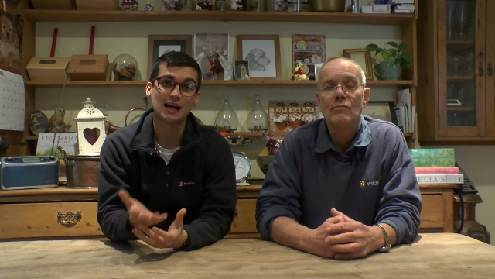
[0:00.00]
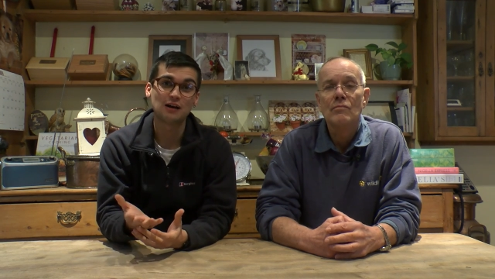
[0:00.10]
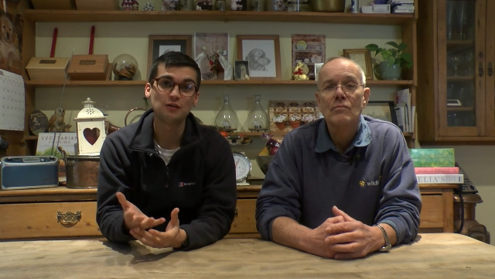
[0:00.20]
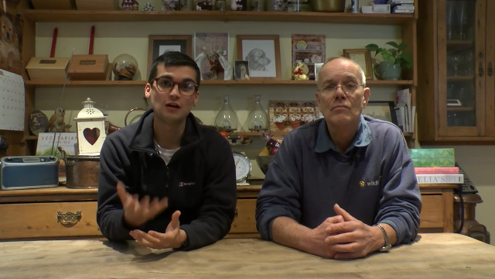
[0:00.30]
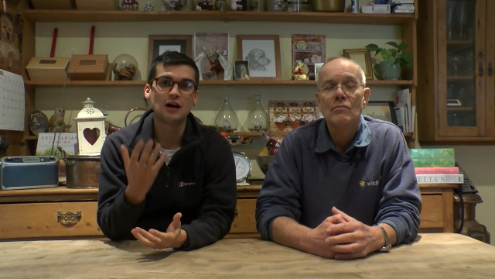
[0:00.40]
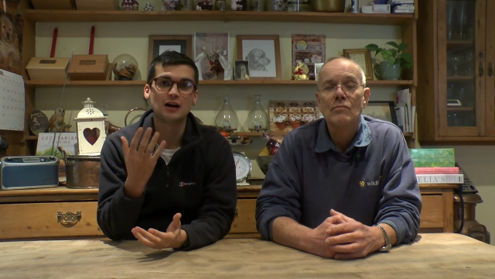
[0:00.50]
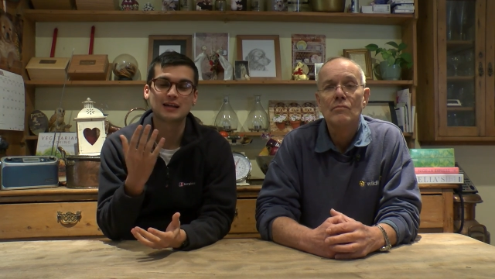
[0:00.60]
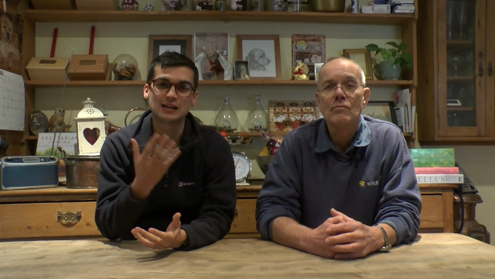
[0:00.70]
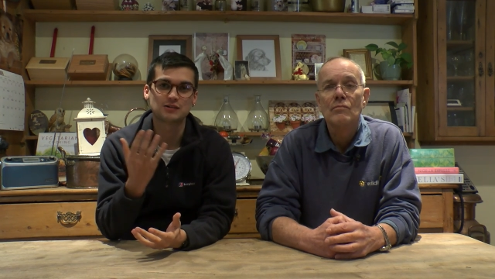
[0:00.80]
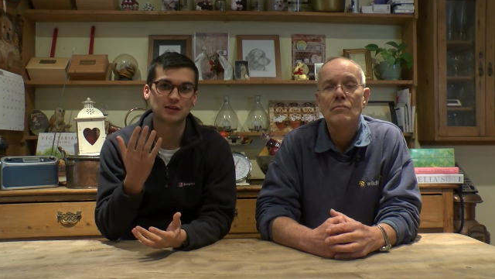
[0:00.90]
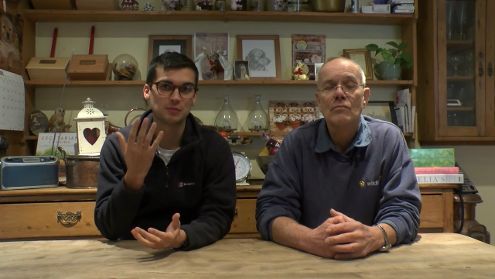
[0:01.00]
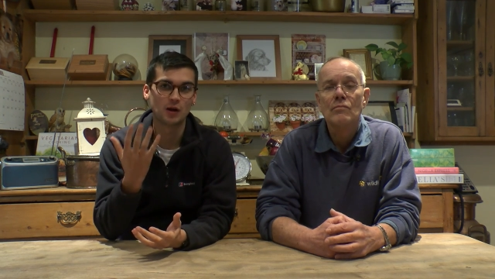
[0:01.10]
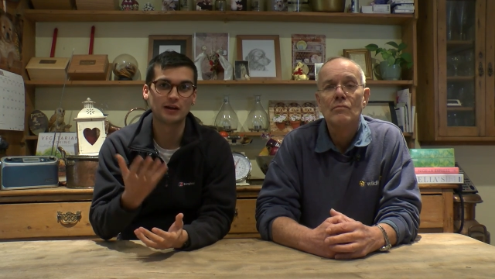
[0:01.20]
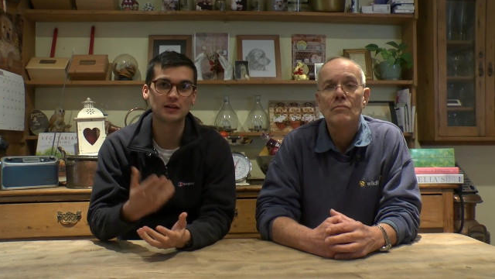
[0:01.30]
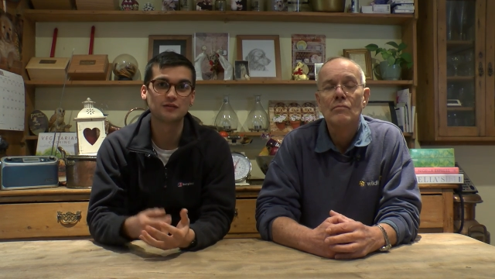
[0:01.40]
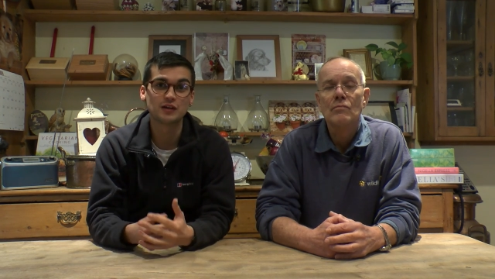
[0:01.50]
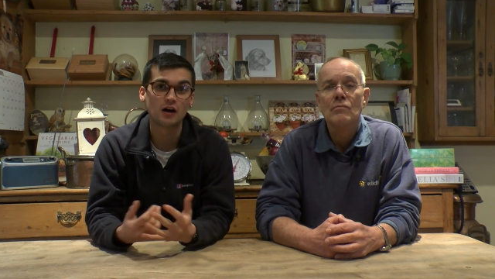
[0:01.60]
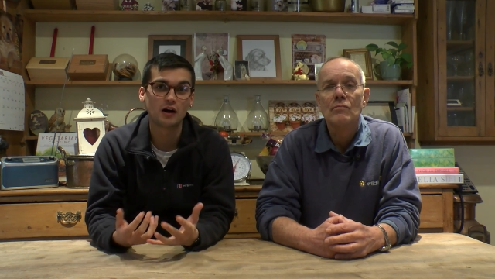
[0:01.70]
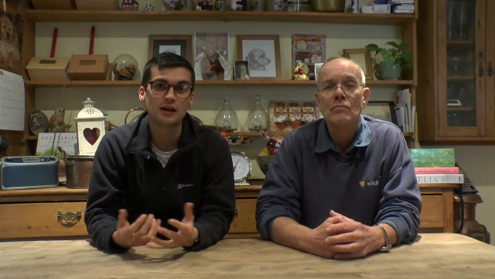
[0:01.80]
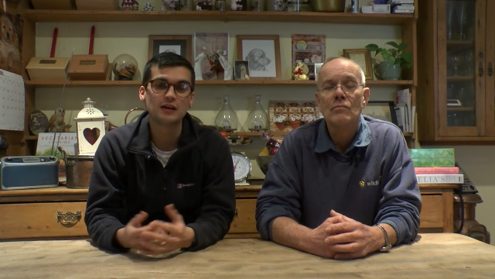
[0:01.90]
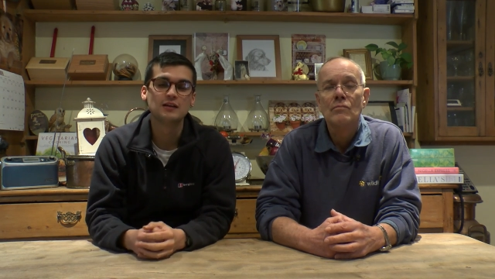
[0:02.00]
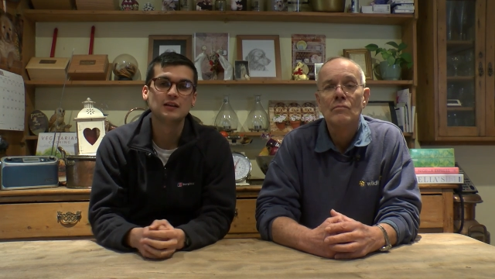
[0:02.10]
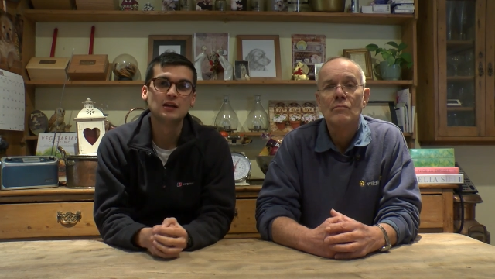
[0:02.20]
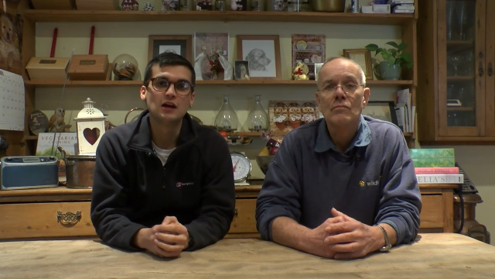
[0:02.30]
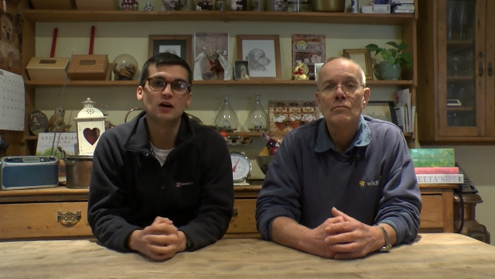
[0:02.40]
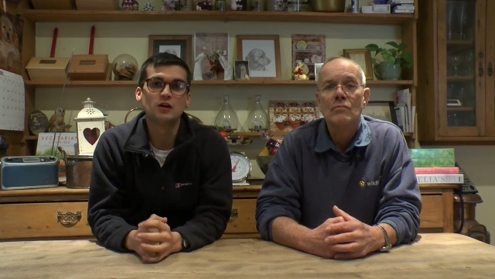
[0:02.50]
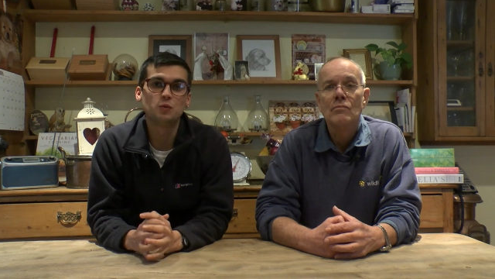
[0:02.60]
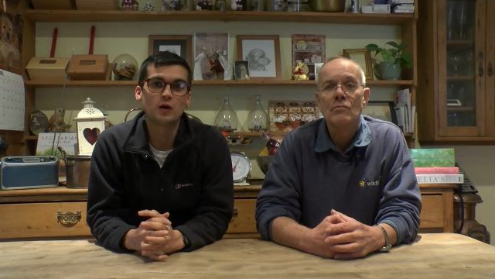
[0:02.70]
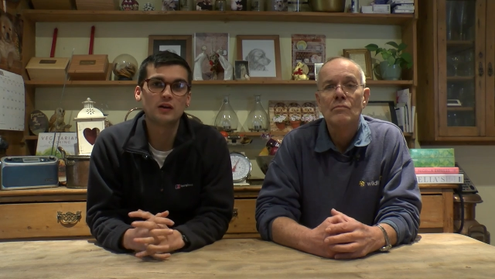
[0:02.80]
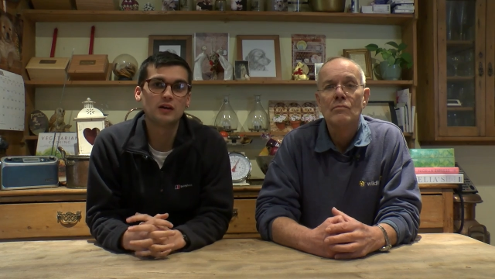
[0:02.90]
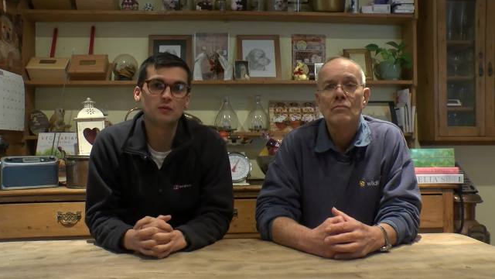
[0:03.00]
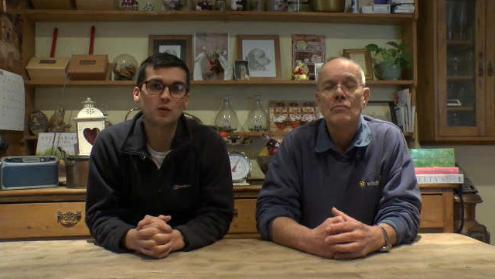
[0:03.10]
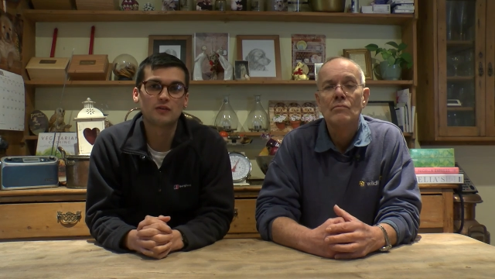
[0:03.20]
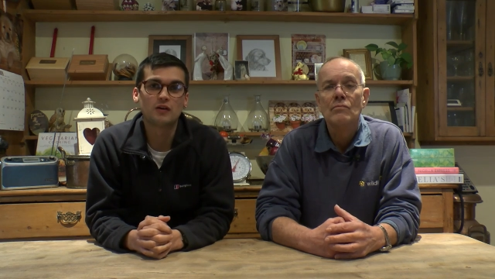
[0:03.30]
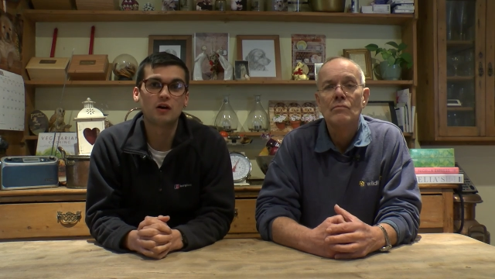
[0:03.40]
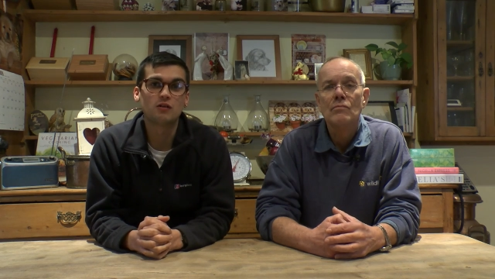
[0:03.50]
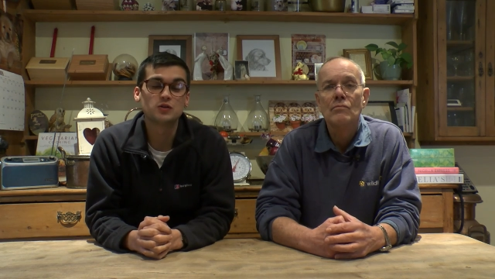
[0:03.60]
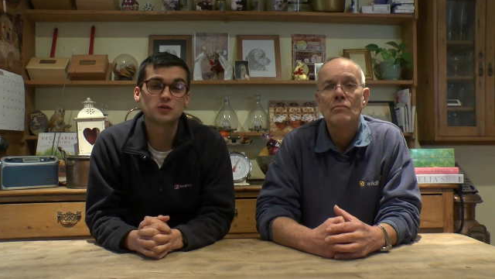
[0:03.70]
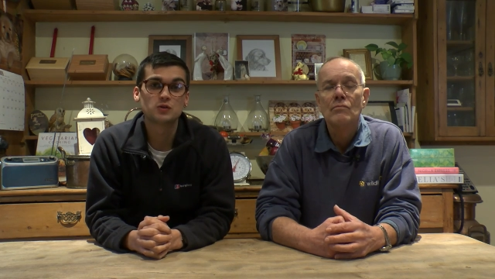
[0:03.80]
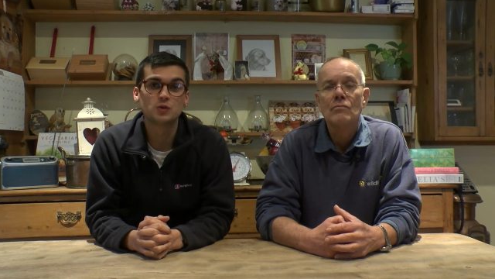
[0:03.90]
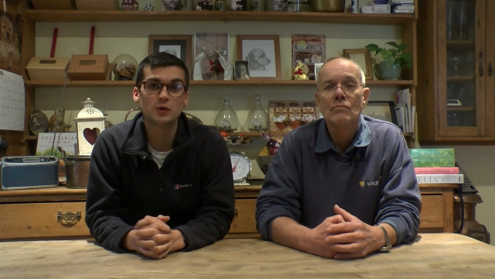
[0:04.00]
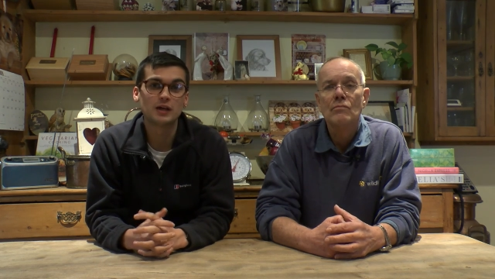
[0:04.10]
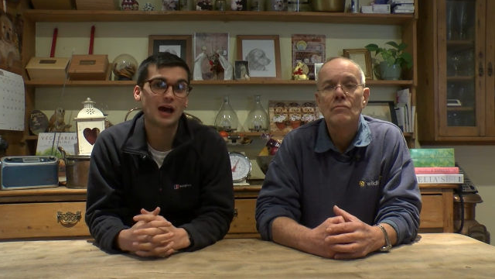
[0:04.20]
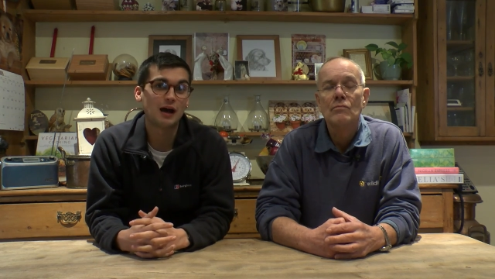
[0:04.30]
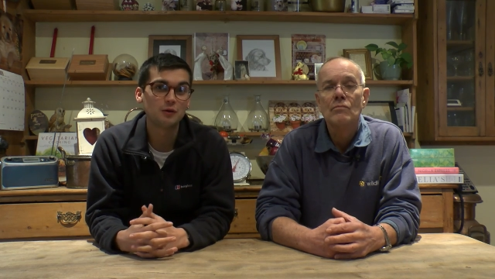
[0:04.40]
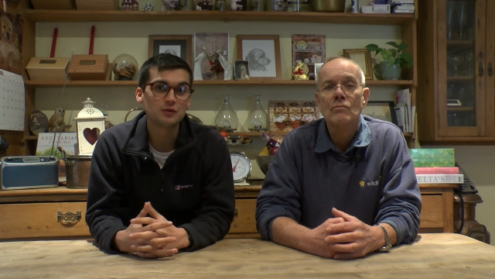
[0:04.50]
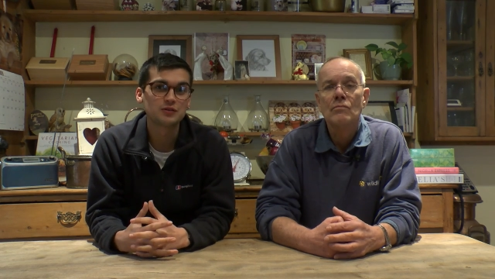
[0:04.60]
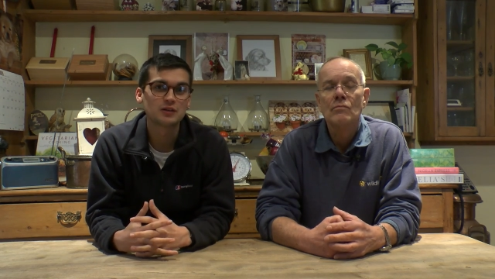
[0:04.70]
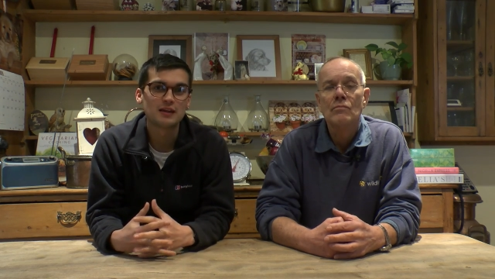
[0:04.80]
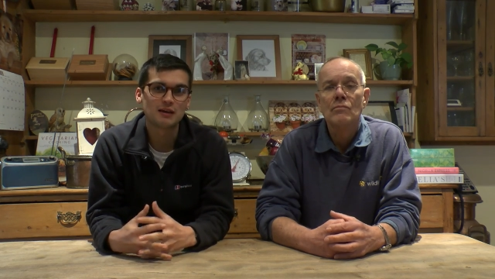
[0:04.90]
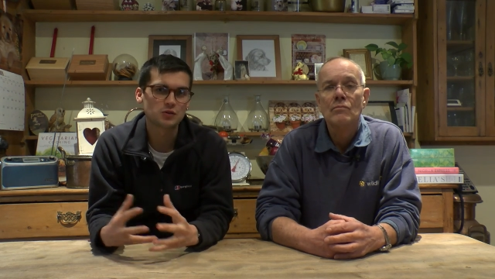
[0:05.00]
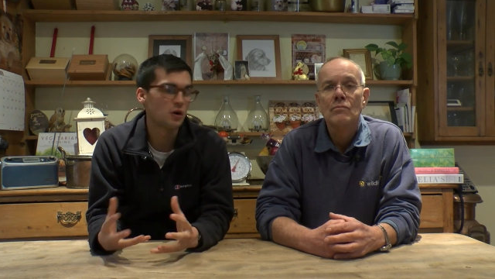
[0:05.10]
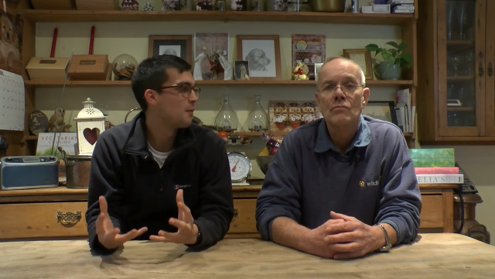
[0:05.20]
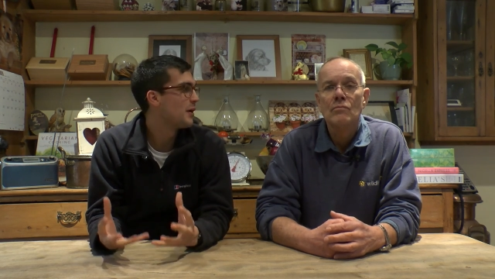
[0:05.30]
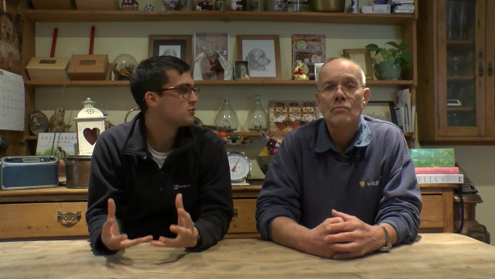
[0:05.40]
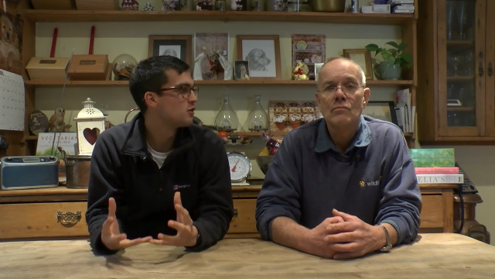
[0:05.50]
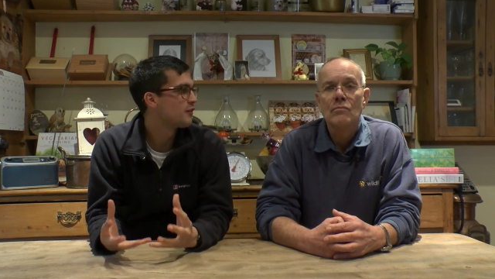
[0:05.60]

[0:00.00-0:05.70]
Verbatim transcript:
Speaker 1: owl, uh, cataract, the blinding of the eye, on one in one of our tawny owls. That was quite a major